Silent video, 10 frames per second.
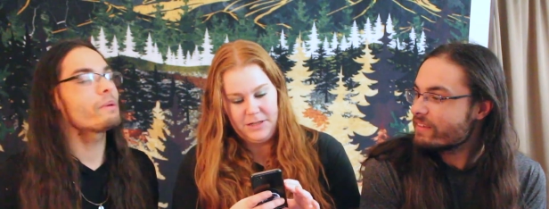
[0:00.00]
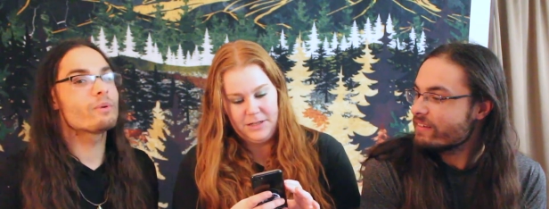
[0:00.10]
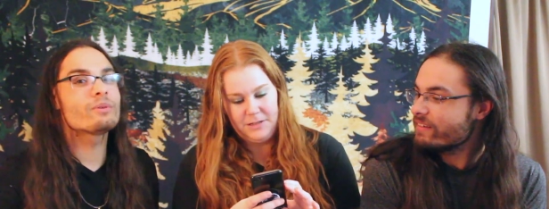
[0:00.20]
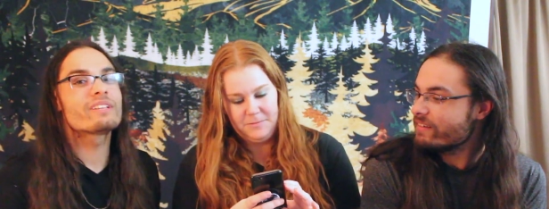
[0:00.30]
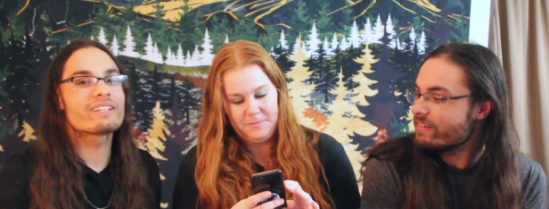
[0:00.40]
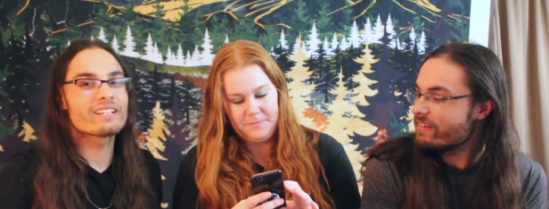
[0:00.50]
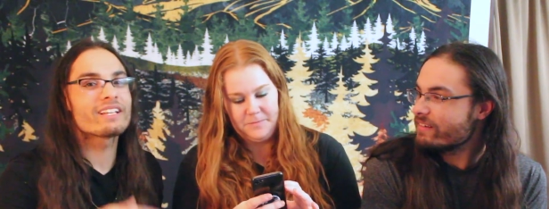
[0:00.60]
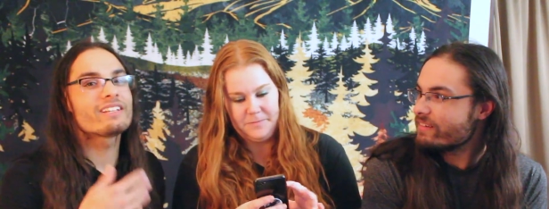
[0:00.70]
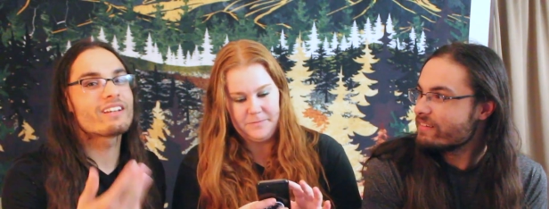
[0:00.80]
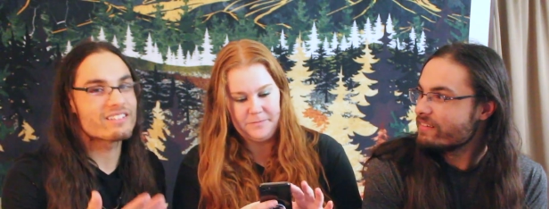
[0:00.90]
Speaker 1: To people who think
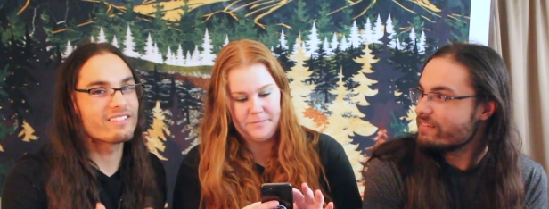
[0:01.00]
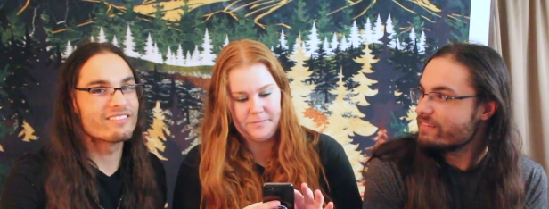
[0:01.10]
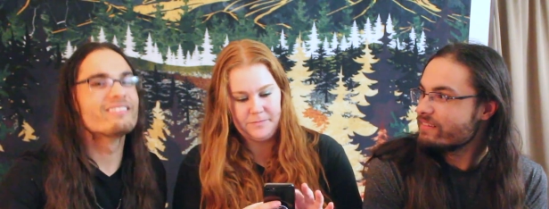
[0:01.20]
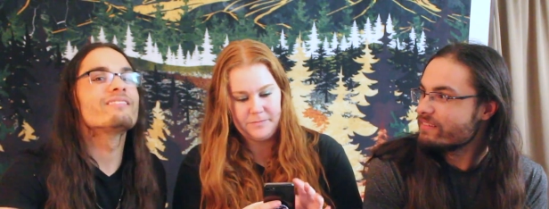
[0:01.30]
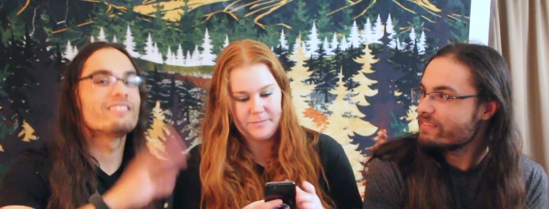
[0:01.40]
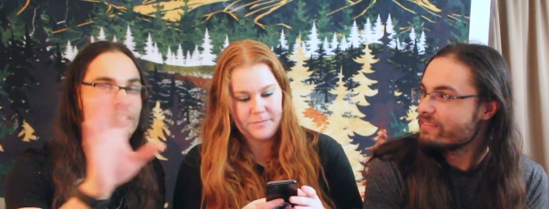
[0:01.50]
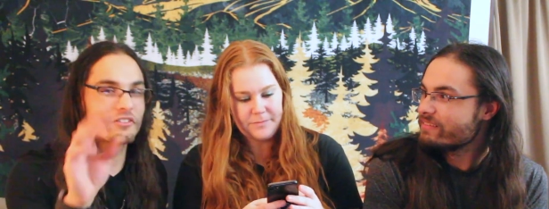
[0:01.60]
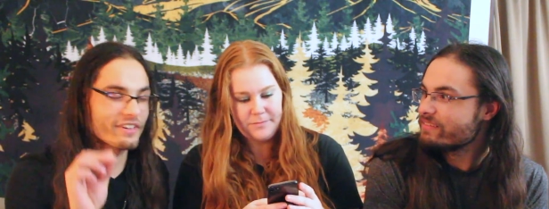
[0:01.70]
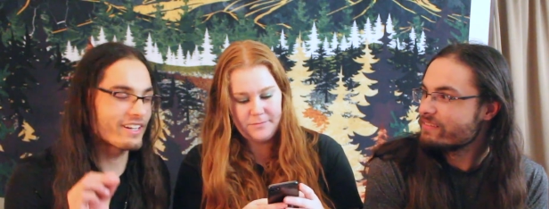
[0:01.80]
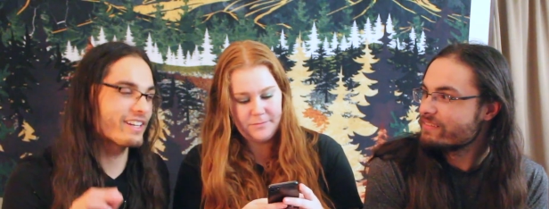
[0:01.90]
that he doesn't,
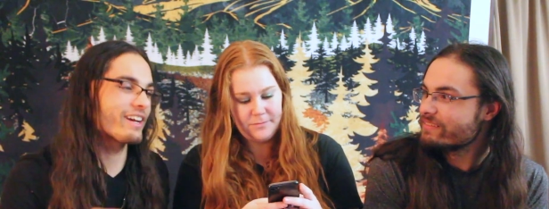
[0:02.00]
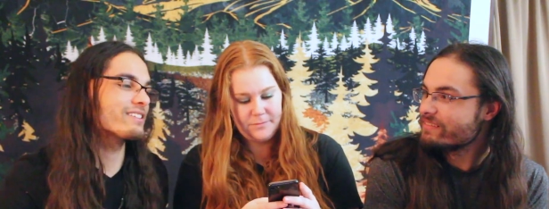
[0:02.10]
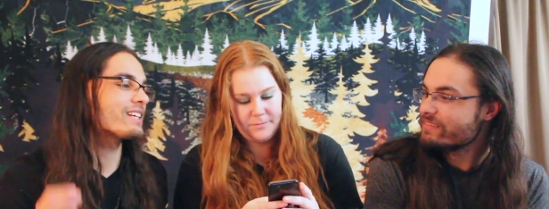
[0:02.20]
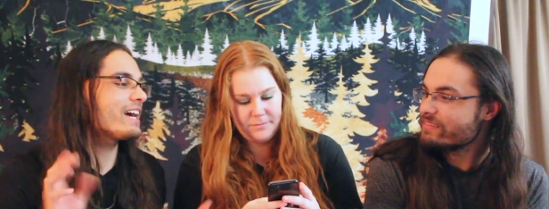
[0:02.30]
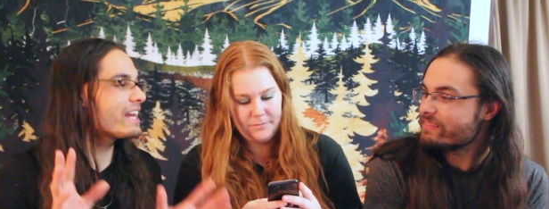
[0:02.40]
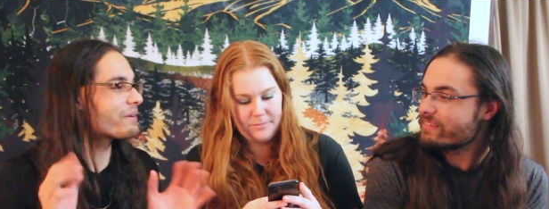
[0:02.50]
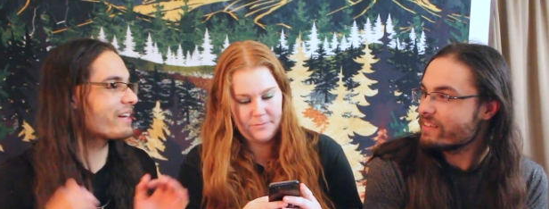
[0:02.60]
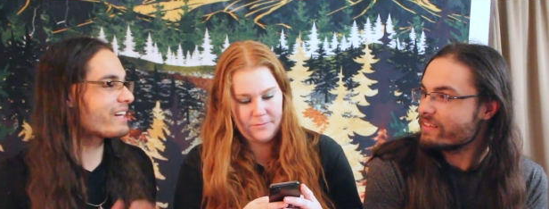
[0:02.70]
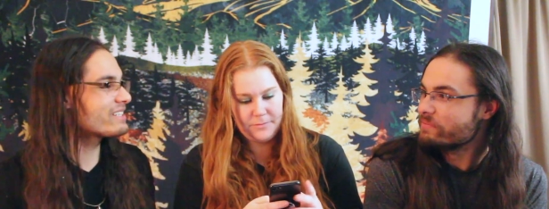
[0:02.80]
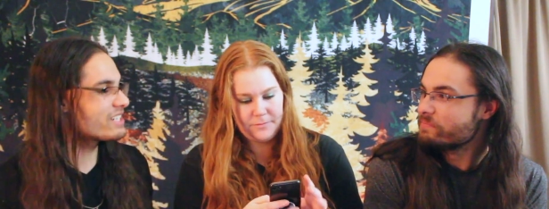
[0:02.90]
you're fucking idiots.
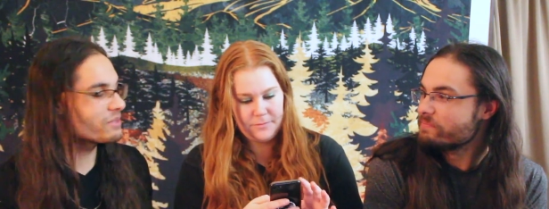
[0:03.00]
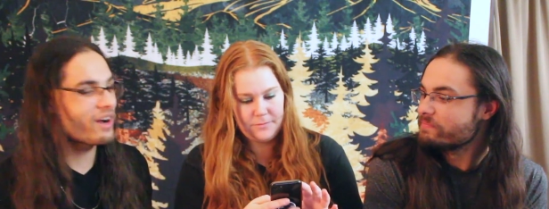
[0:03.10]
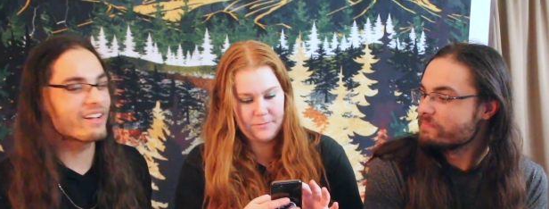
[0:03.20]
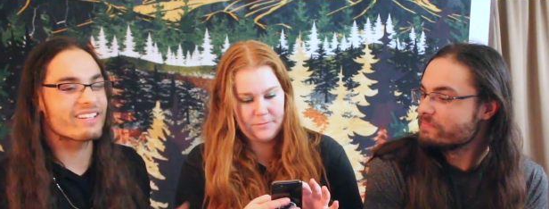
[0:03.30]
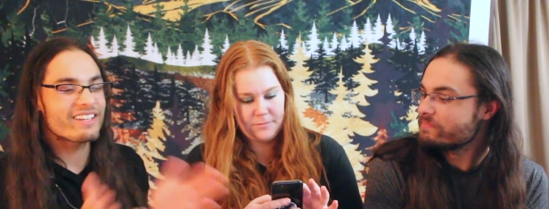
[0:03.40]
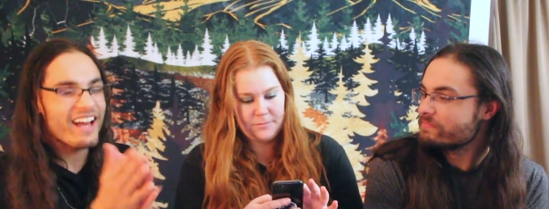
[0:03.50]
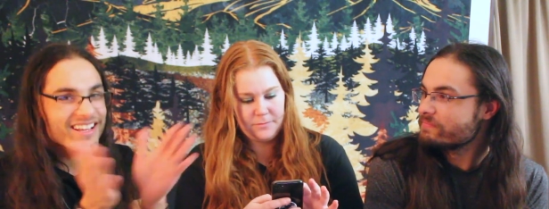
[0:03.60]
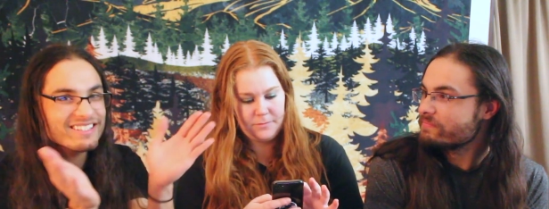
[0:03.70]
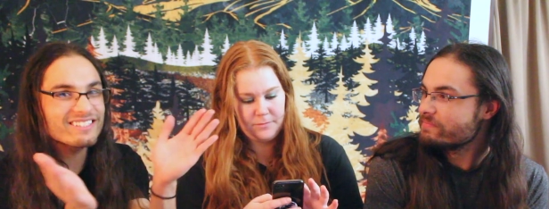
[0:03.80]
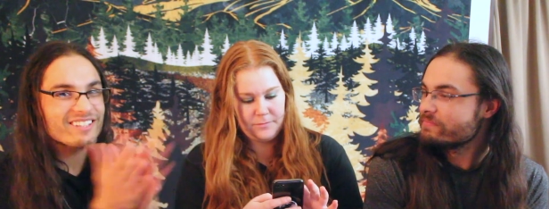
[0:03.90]
Anyway, continue on.
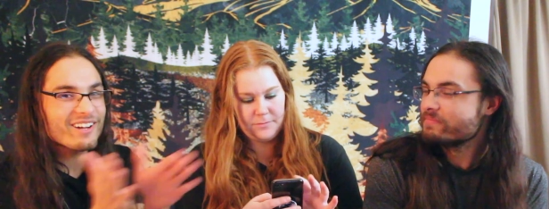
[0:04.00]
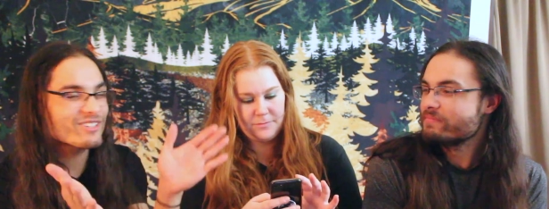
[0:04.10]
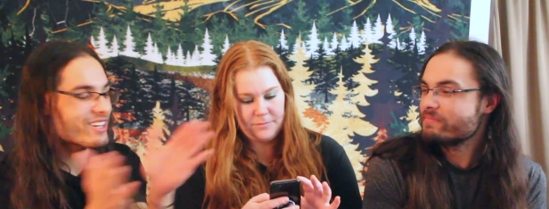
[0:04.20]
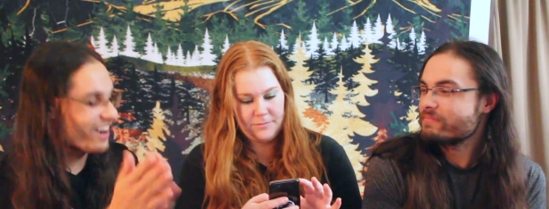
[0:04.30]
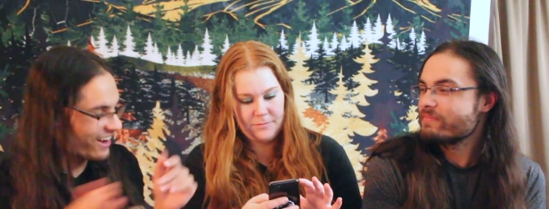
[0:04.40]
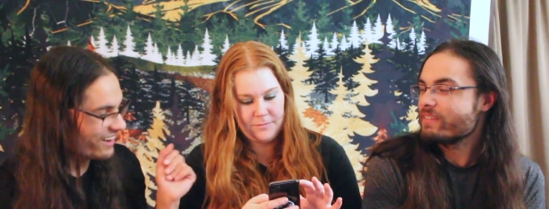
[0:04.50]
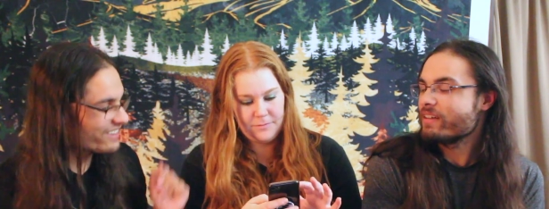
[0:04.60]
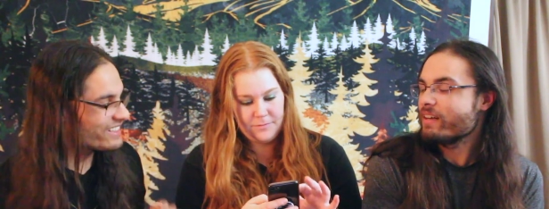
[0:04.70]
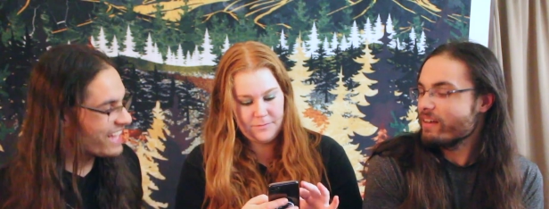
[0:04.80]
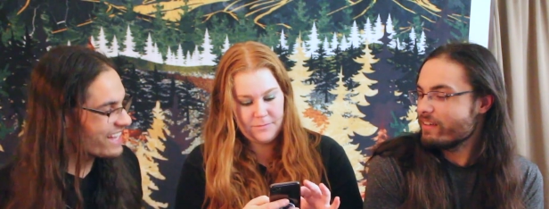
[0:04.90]
Yes, Todrick
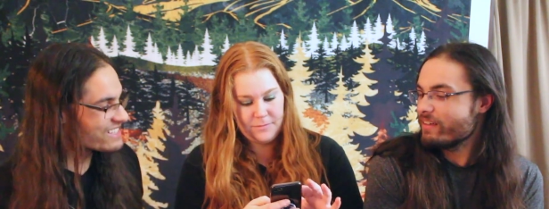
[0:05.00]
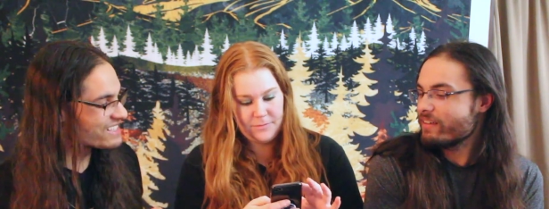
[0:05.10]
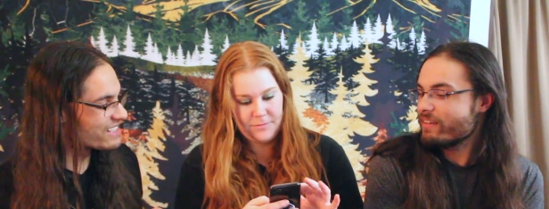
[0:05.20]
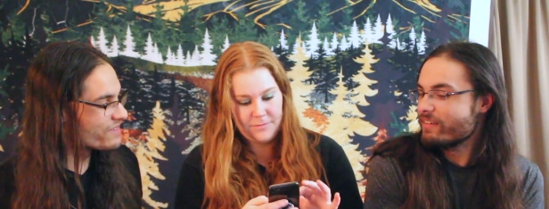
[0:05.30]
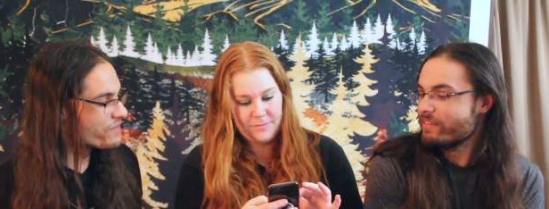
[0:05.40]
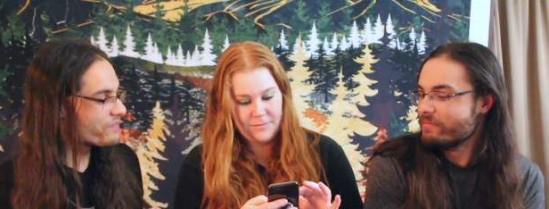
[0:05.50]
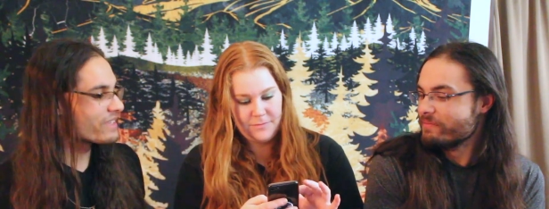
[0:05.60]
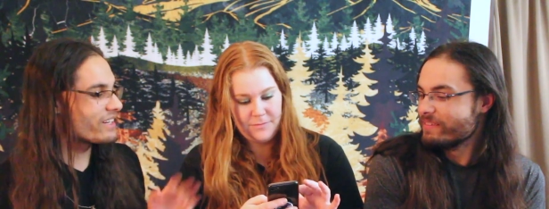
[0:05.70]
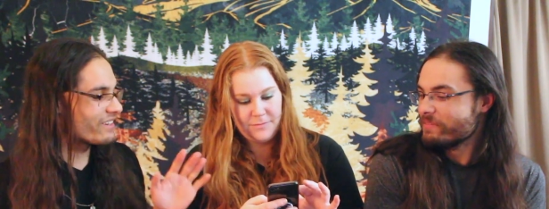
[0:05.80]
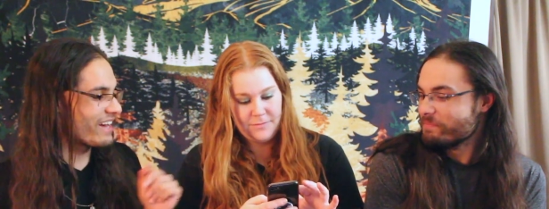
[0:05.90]
Hall. Oh. Yes.
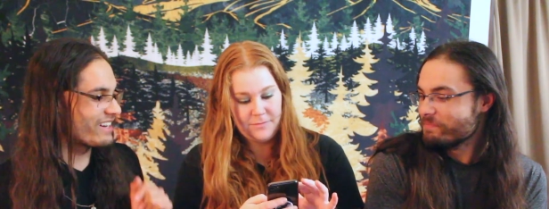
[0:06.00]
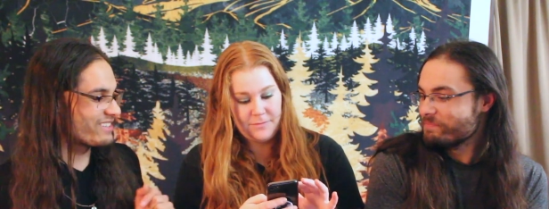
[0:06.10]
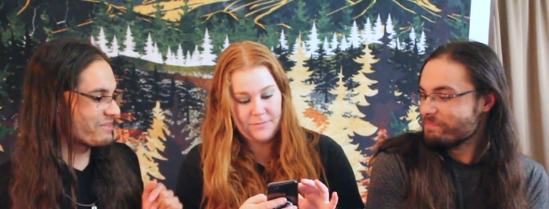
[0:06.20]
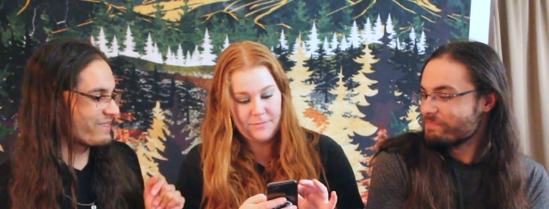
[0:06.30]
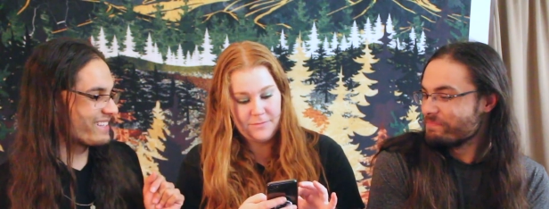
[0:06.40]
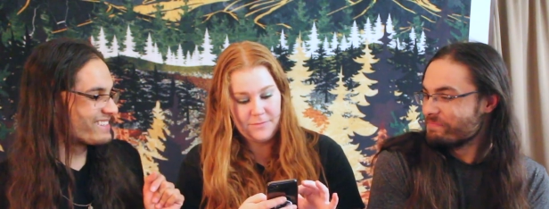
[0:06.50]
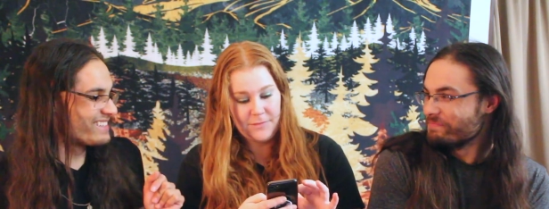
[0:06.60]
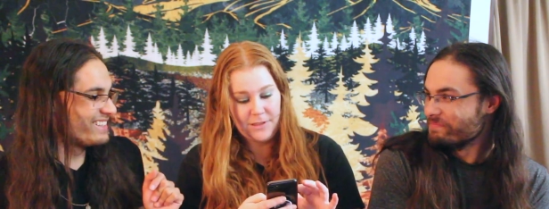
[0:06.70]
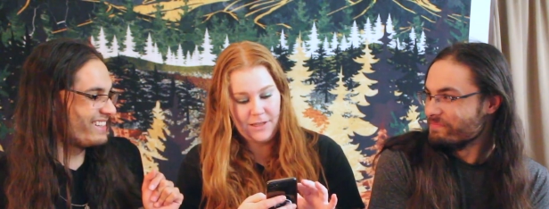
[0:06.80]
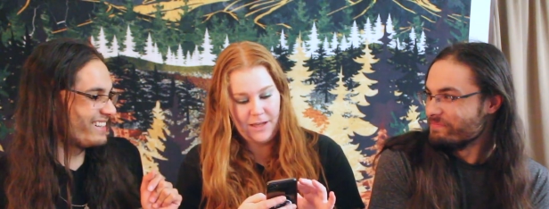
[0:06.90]
You're gonna add it to your playlist.